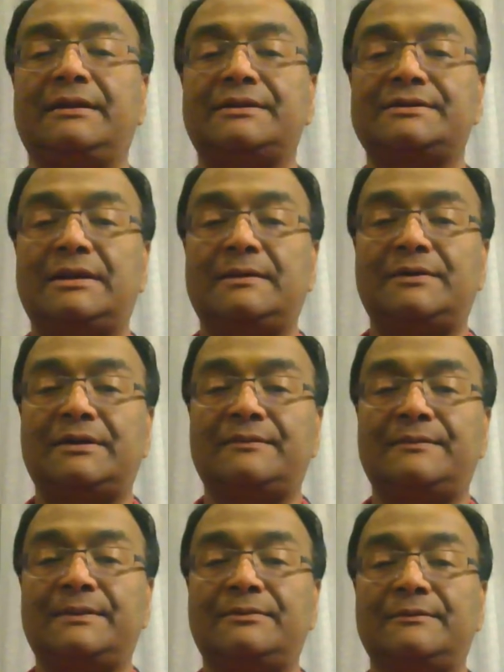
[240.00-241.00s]
an example out
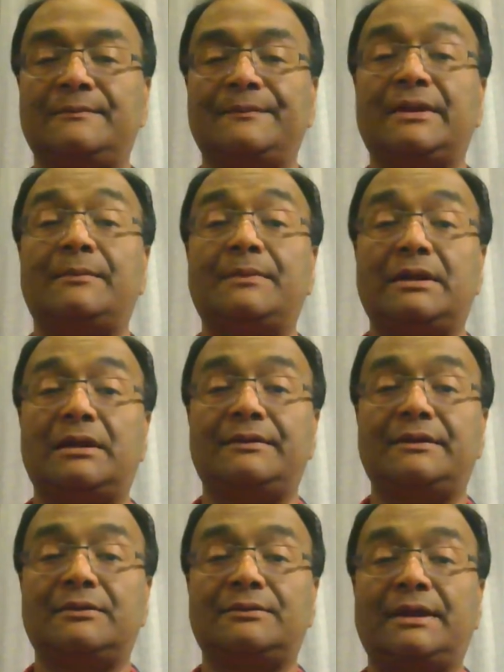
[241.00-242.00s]
of people, a bit like
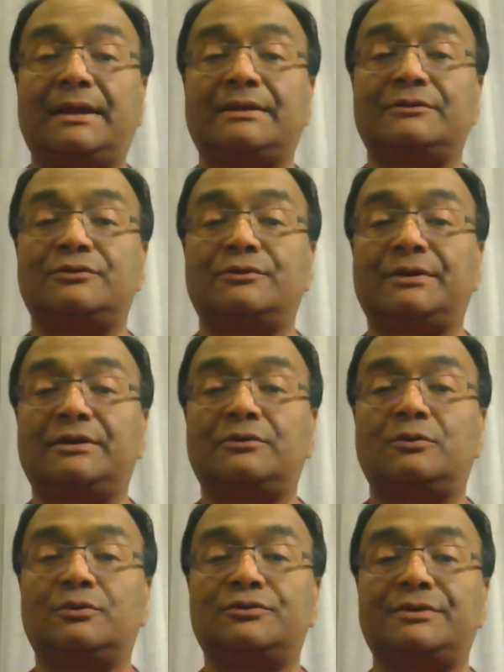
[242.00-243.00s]
the old hang, drawing and
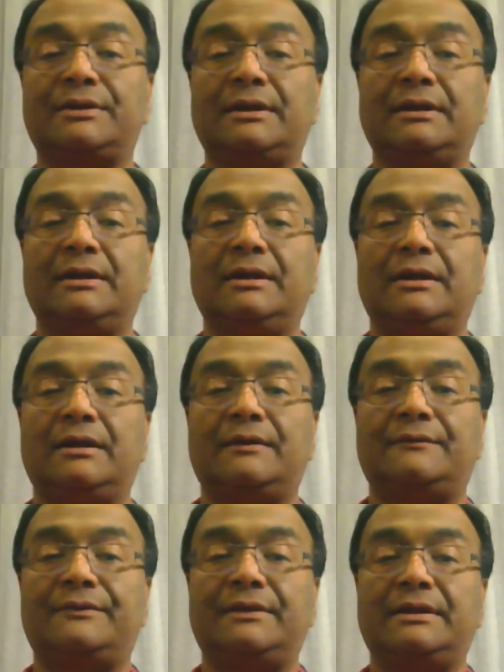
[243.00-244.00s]
quartering
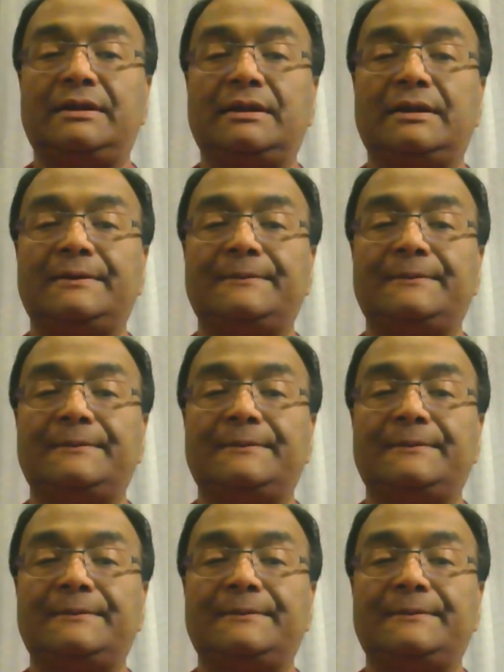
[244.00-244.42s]
of the